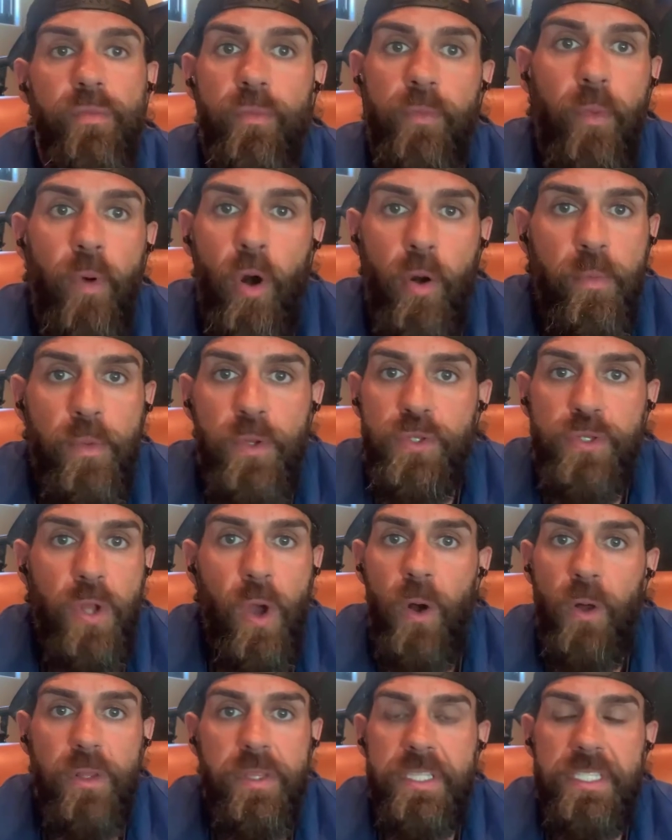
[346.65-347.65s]
almost
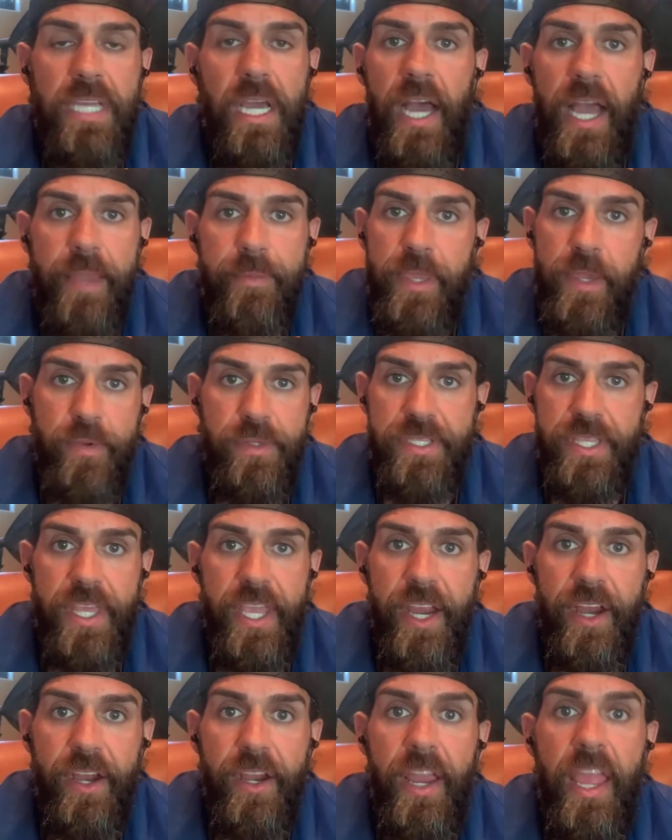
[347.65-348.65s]
all the time he was
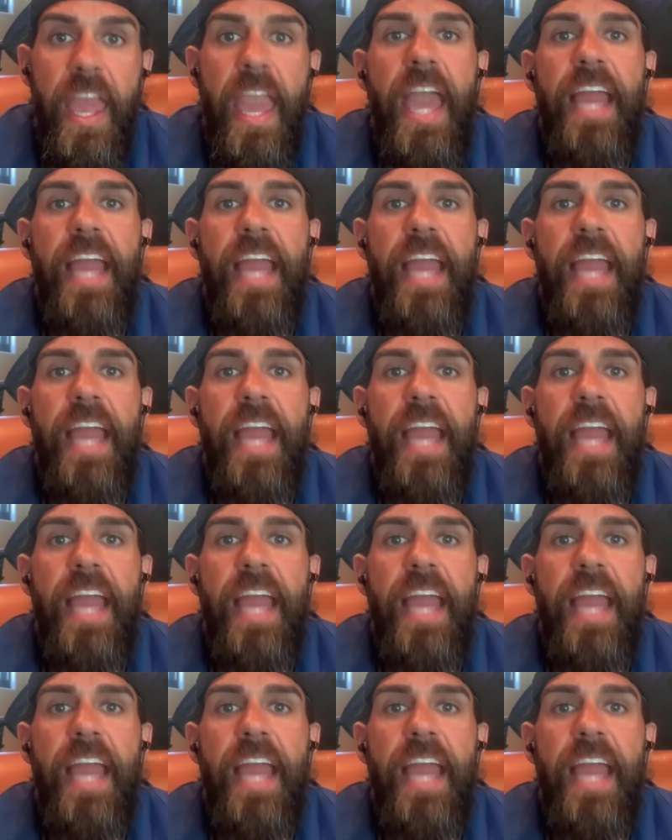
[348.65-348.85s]
there.